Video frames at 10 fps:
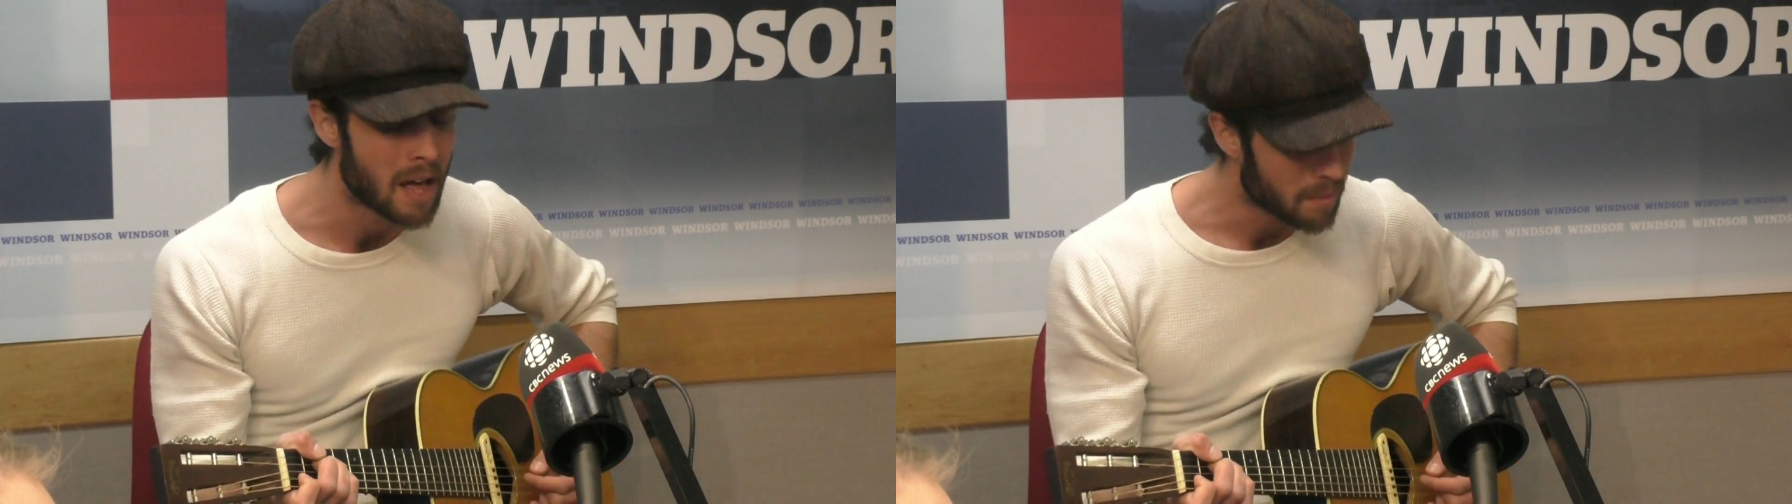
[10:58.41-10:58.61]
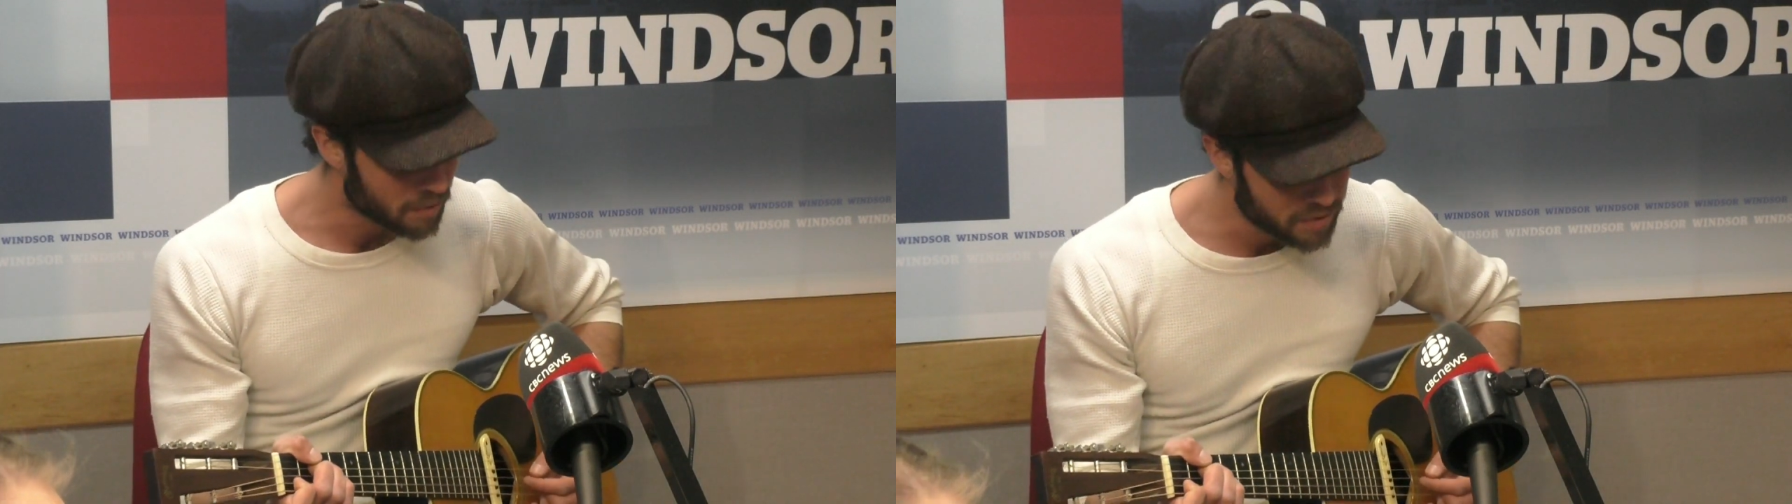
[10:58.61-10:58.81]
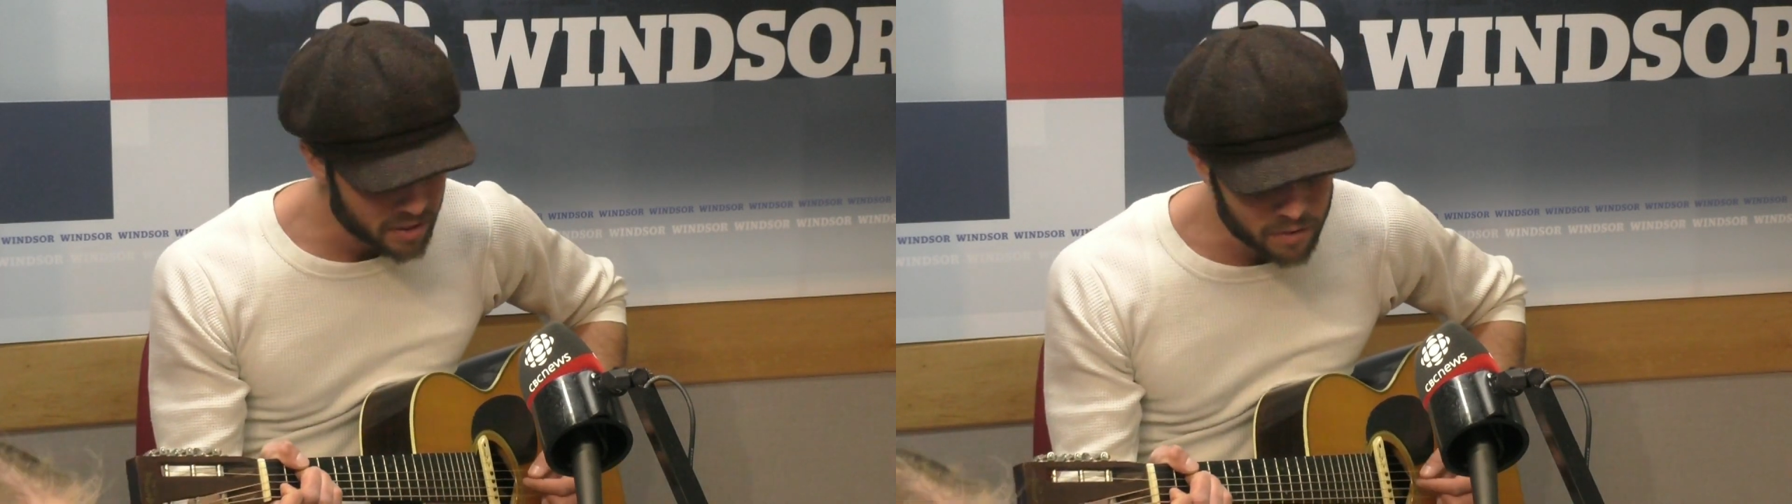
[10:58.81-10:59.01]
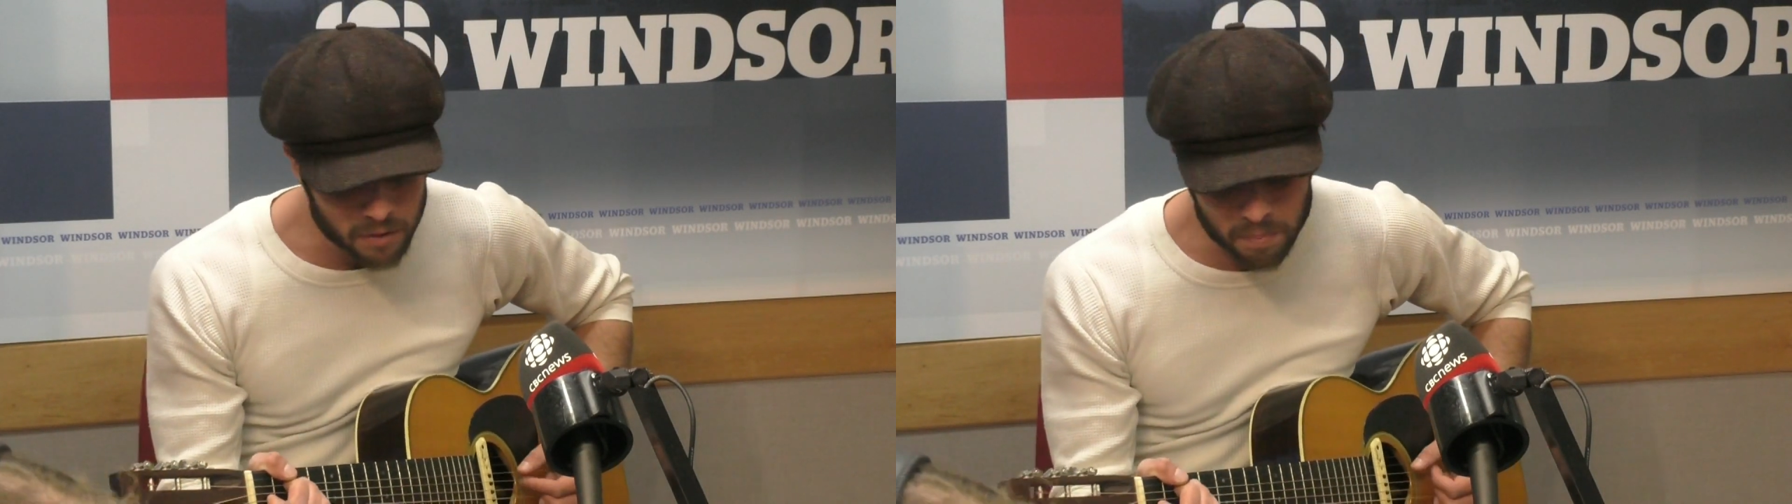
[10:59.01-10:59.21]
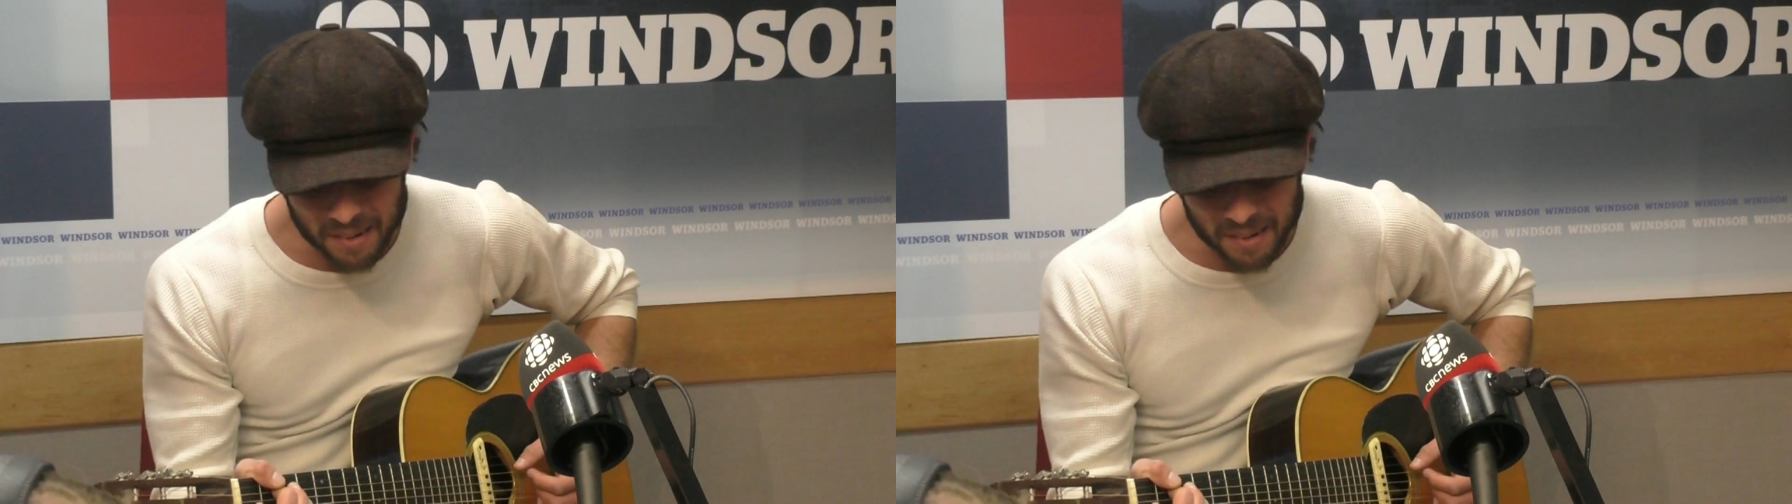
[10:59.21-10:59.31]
my favorite